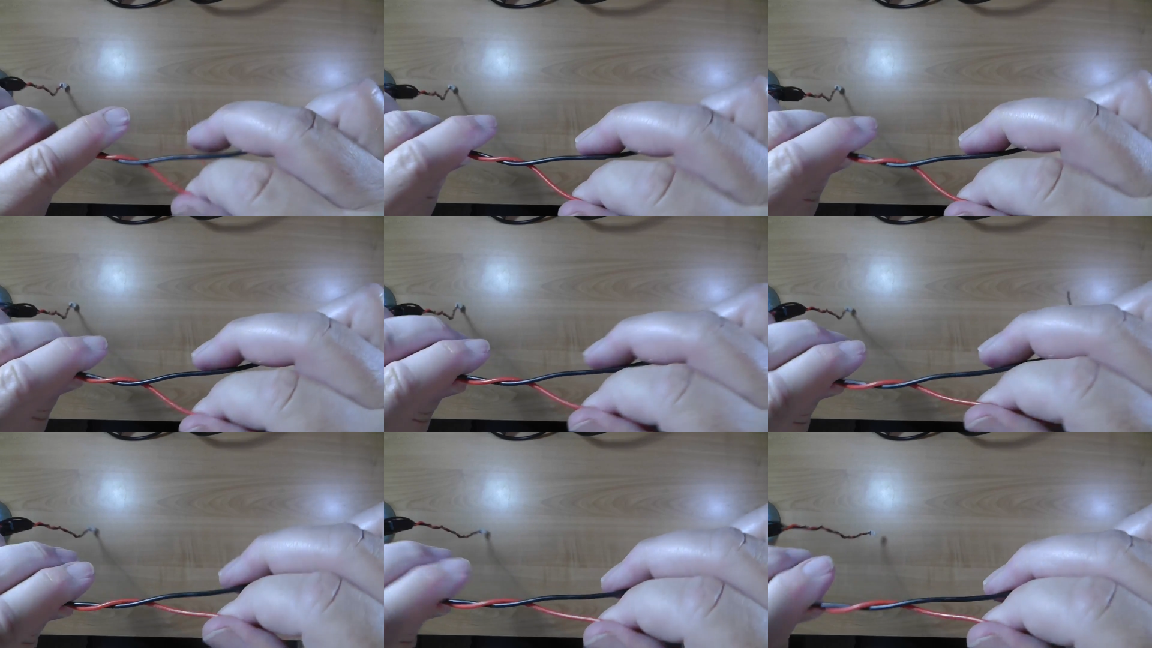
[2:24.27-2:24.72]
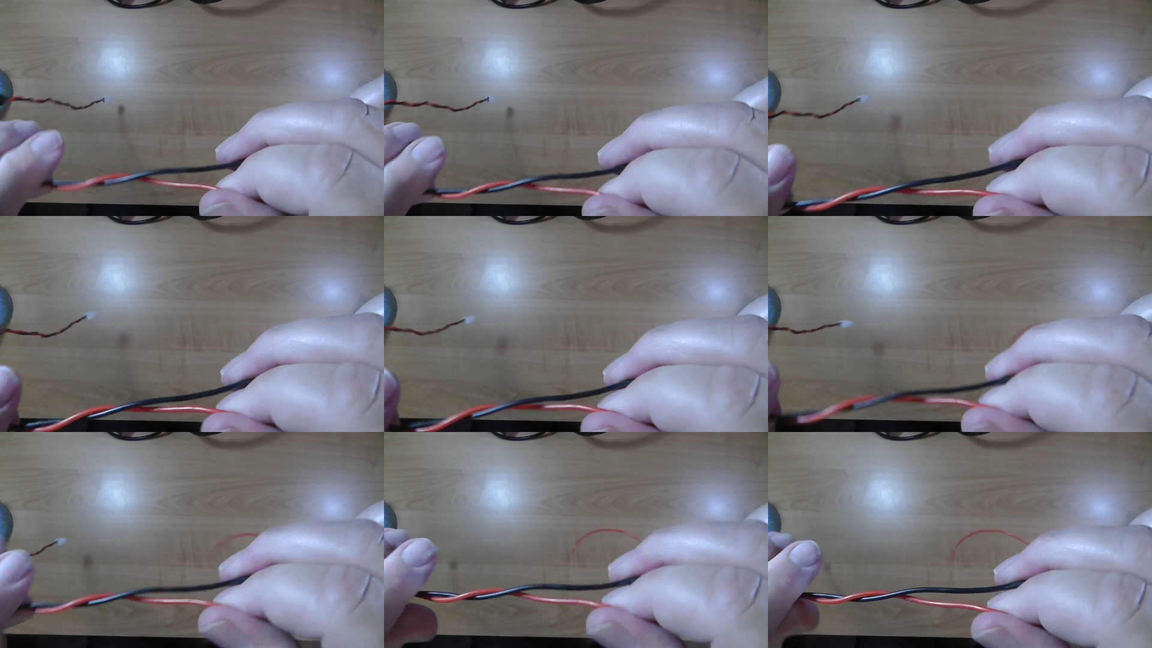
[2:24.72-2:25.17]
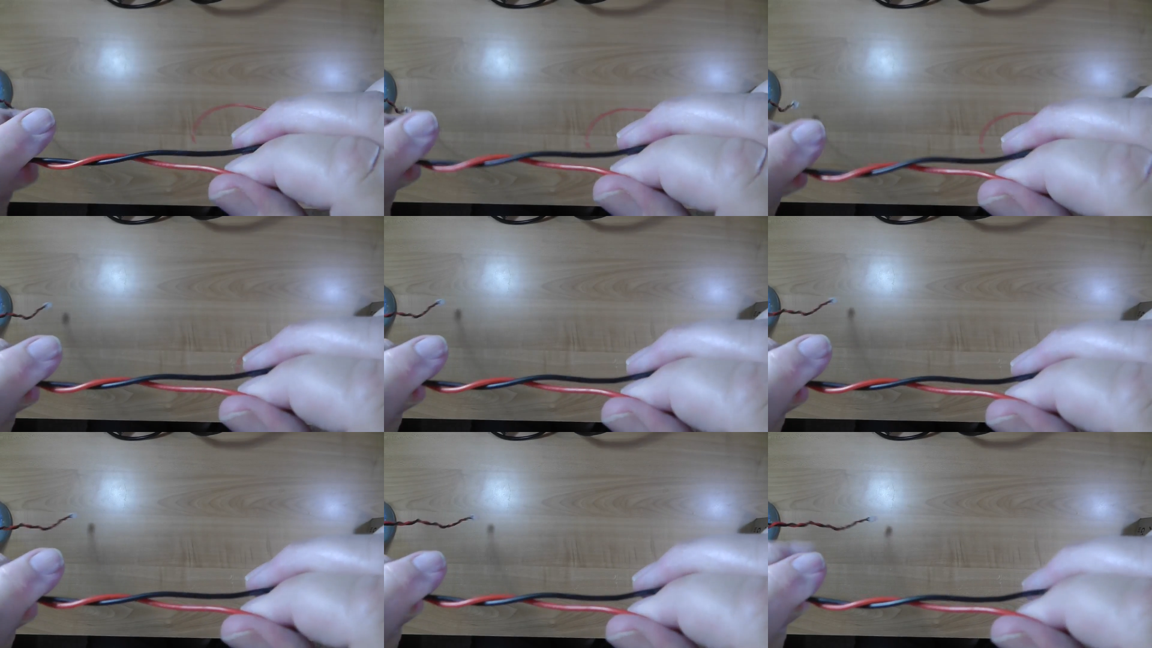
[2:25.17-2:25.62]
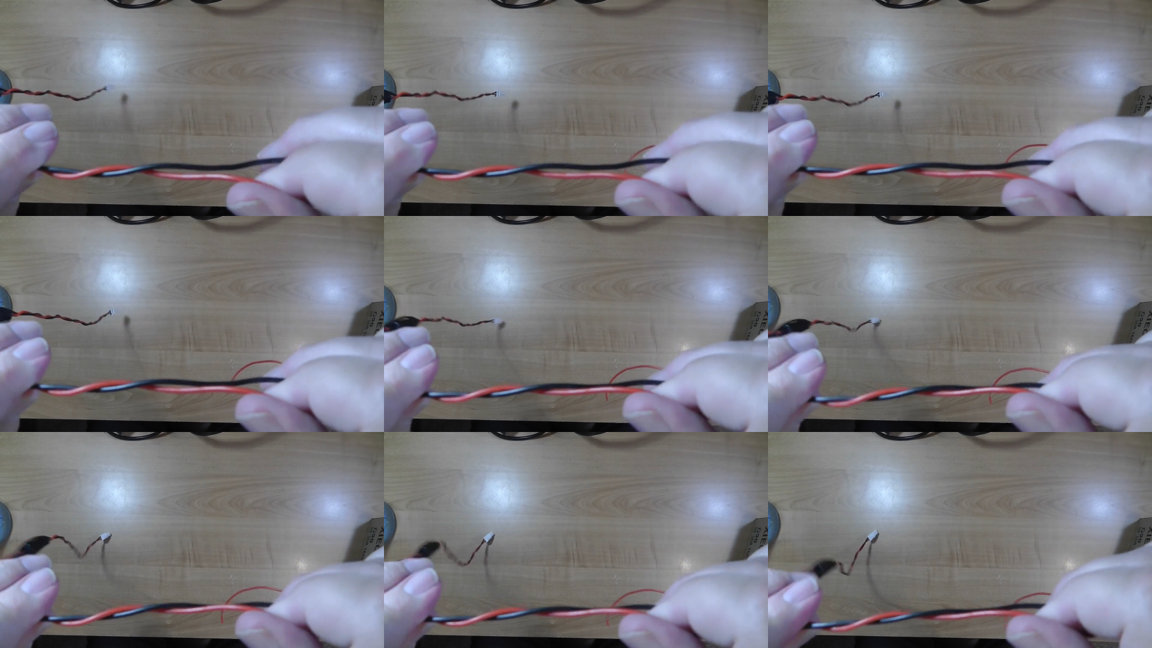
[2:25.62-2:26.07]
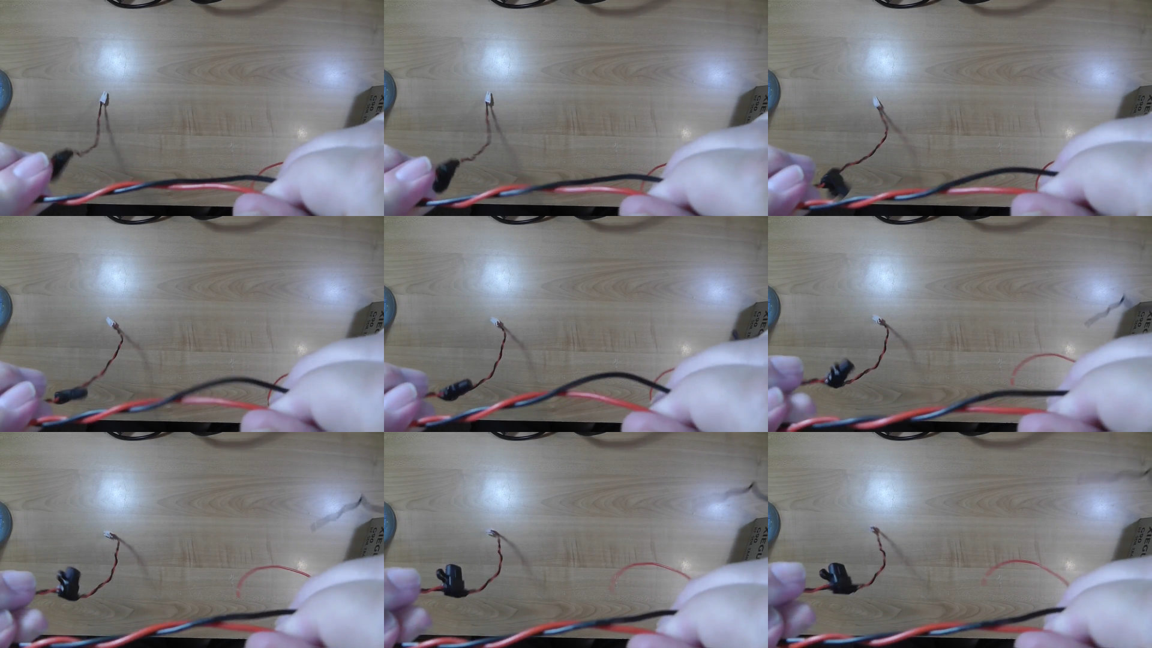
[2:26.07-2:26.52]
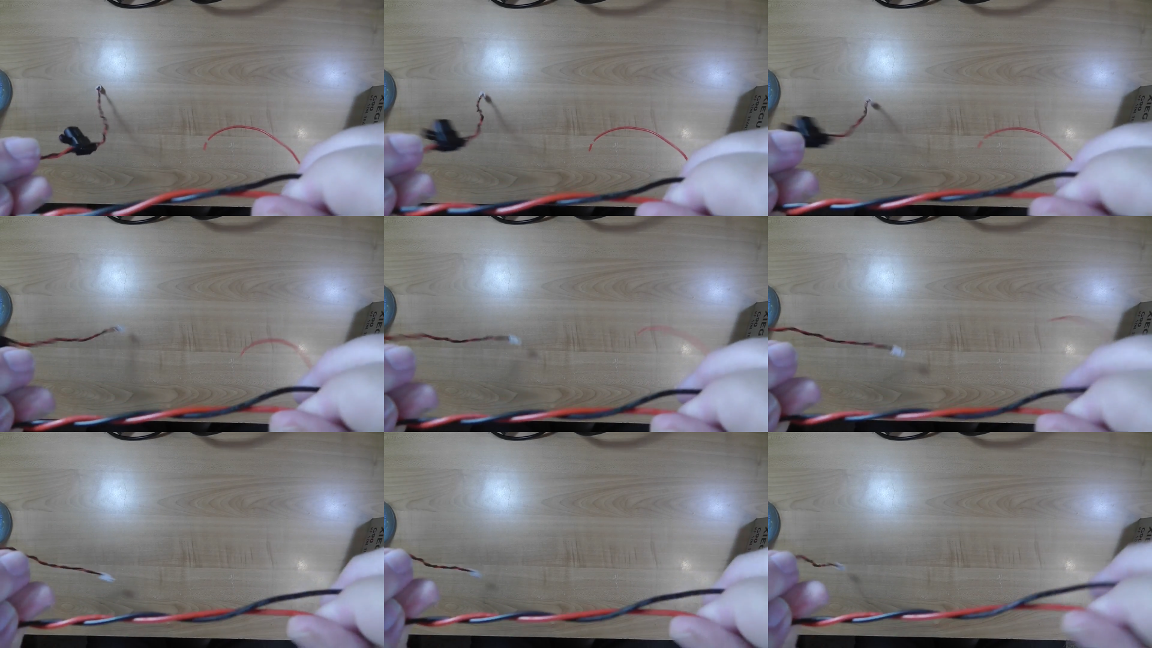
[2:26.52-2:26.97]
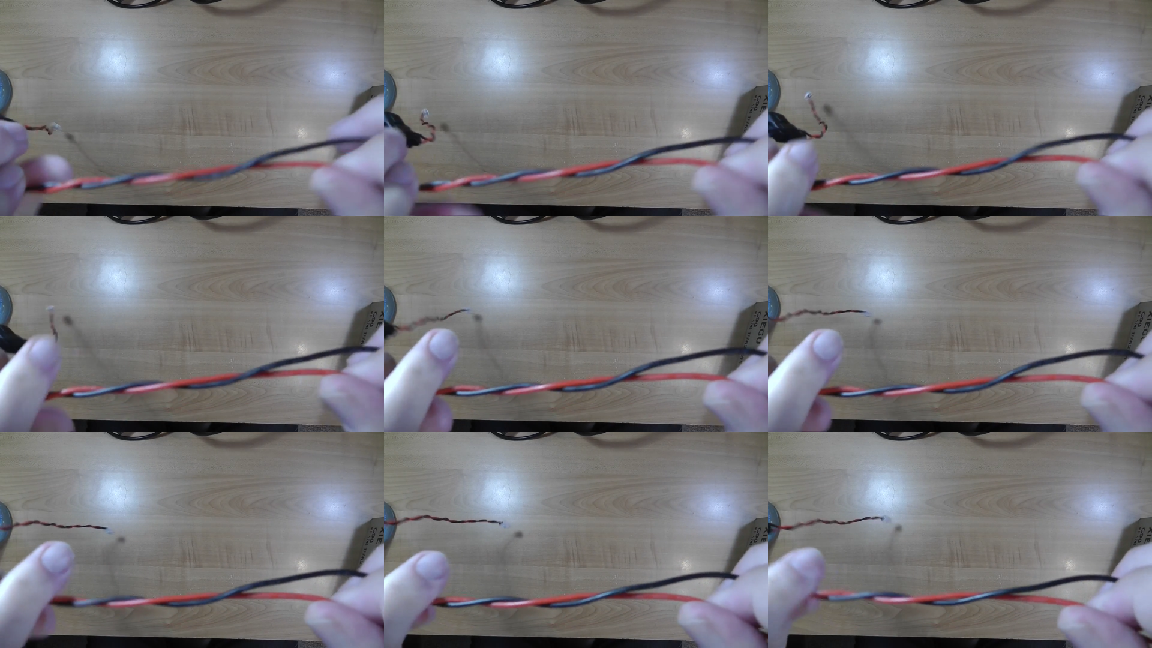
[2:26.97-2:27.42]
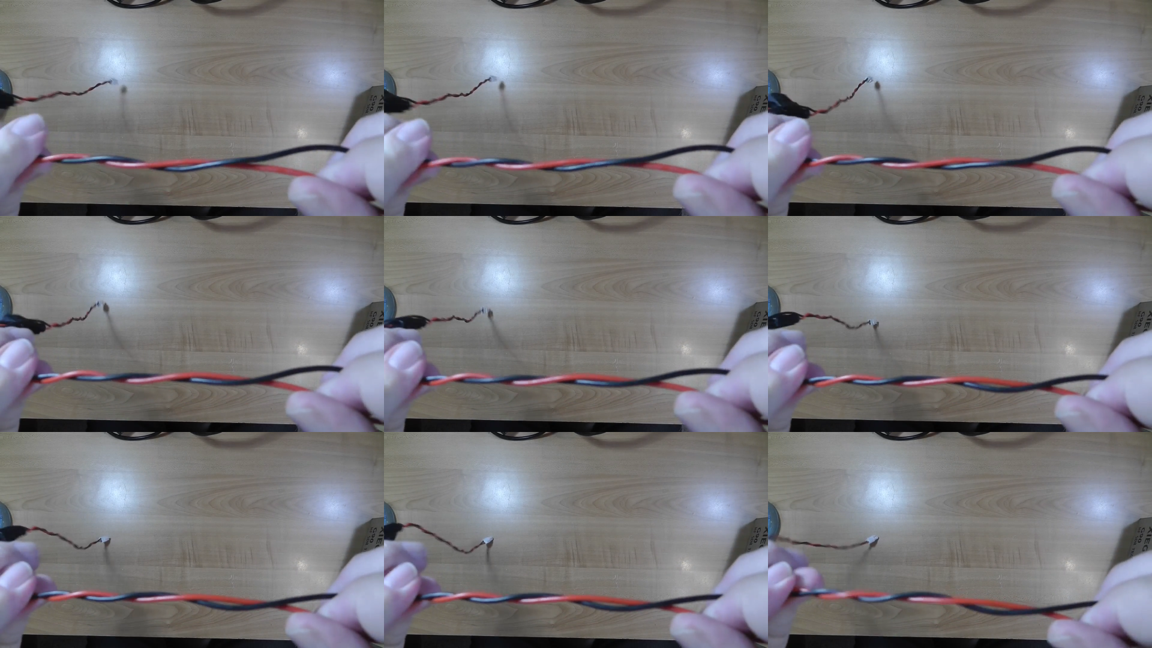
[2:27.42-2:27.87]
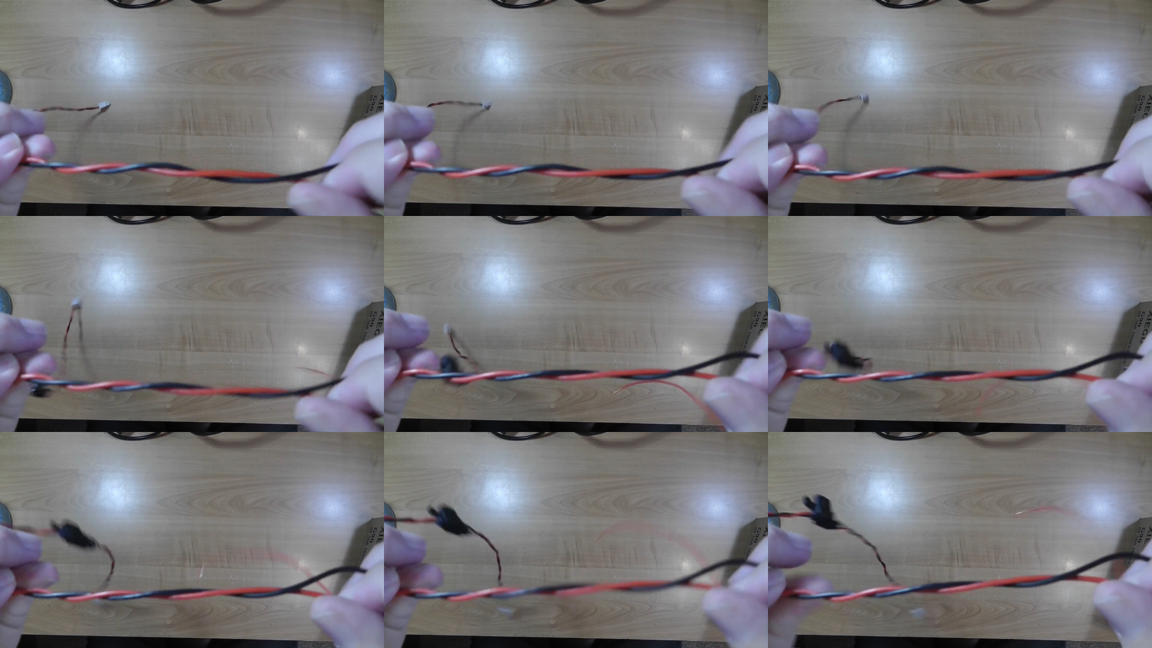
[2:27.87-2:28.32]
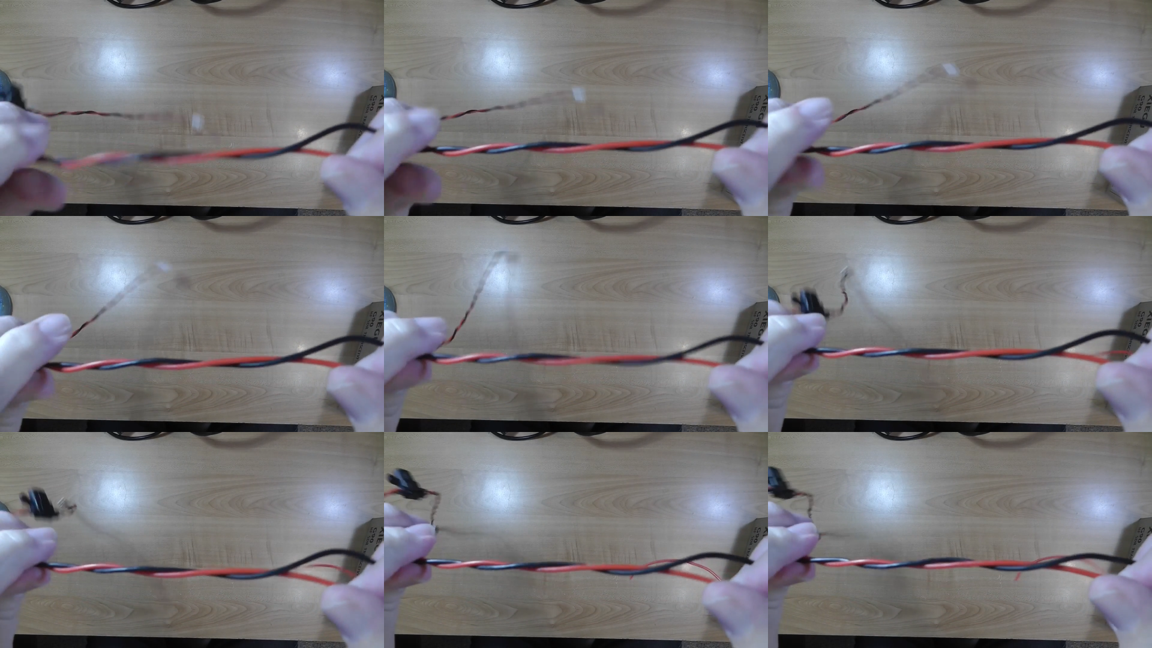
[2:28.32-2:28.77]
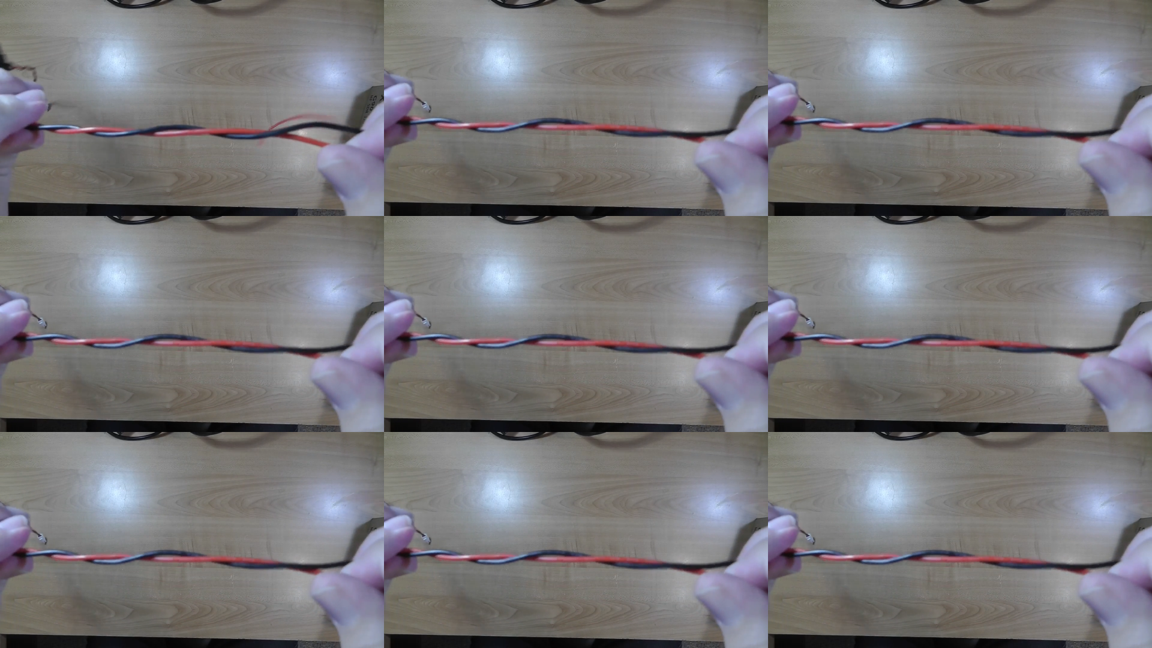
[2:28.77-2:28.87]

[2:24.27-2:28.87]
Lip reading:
[unreadable: no face in view]